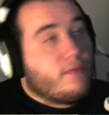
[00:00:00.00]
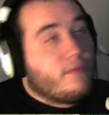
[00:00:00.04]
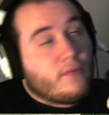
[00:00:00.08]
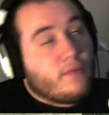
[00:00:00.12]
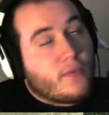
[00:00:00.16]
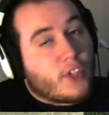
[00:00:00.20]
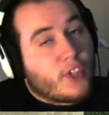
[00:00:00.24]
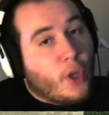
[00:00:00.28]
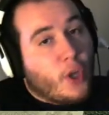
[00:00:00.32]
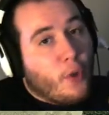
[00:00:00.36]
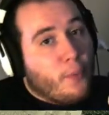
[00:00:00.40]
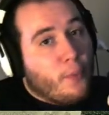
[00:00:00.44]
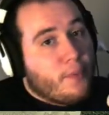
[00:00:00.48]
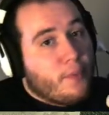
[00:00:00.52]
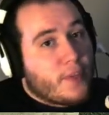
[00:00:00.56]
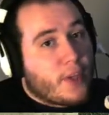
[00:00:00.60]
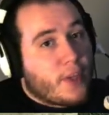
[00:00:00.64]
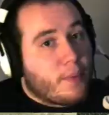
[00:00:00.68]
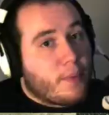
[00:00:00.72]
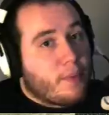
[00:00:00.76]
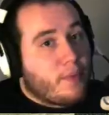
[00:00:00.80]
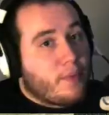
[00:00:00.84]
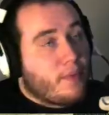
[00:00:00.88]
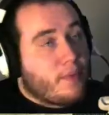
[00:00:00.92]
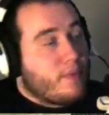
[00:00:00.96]
So,
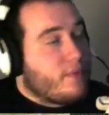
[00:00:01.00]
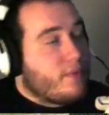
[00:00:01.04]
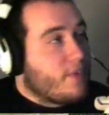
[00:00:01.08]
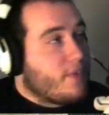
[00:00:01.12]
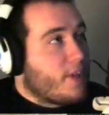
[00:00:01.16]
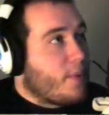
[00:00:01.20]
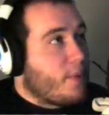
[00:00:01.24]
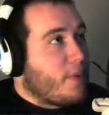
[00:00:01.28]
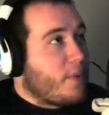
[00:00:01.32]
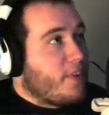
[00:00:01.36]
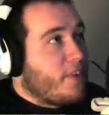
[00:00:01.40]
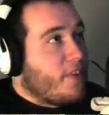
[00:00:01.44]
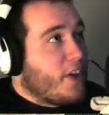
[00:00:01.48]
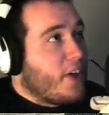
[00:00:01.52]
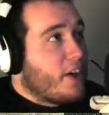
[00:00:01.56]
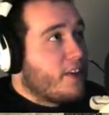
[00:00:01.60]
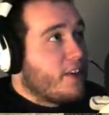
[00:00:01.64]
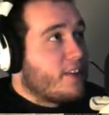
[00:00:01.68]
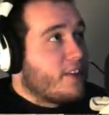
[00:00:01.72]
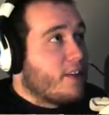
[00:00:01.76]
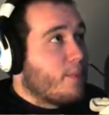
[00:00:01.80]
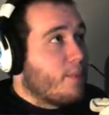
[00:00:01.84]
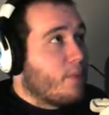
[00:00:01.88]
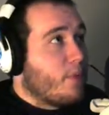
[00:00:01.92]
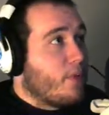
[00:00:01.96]
yeah. Something very
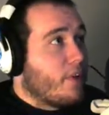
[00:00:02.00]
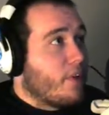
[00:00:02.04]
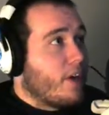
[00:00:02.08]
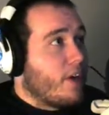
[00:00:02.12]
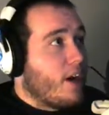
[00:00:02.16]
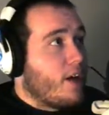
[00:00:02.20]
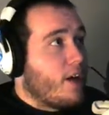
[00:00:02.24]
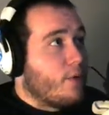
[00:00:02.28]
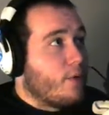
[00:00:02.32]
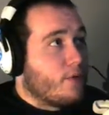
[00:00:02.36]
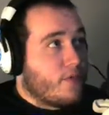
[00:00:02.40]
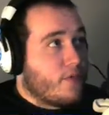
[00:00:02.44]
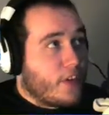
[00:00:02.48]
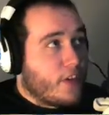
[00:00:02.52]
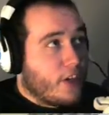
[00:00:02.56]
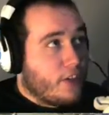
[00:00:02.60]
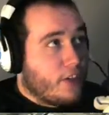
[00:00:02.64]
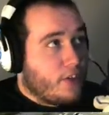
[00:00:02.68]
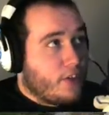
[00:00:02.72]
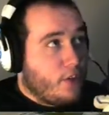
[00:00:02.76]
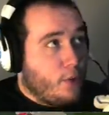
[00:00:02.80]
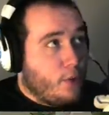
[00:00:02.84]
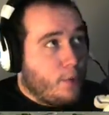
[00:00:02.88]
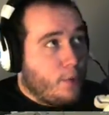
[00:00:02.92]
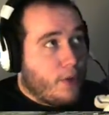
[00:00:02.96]
simple that I was very
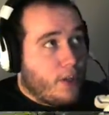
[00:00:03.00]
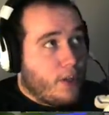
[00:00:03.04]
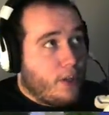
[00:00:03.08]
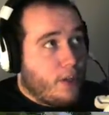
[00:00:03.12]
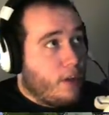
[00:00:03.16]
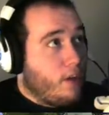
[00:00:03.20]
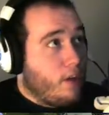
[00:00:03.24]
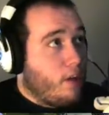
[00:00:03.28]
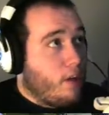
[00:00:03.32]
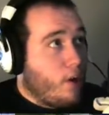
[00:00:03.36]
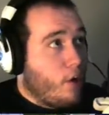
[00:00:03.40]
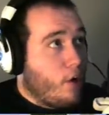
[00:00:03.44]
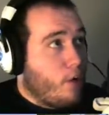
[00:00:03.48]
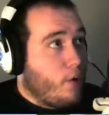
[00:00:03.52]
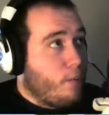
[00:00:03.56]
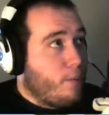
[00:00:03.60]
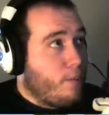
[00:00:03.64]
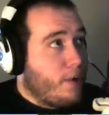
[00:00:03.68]
stupid and didn't know,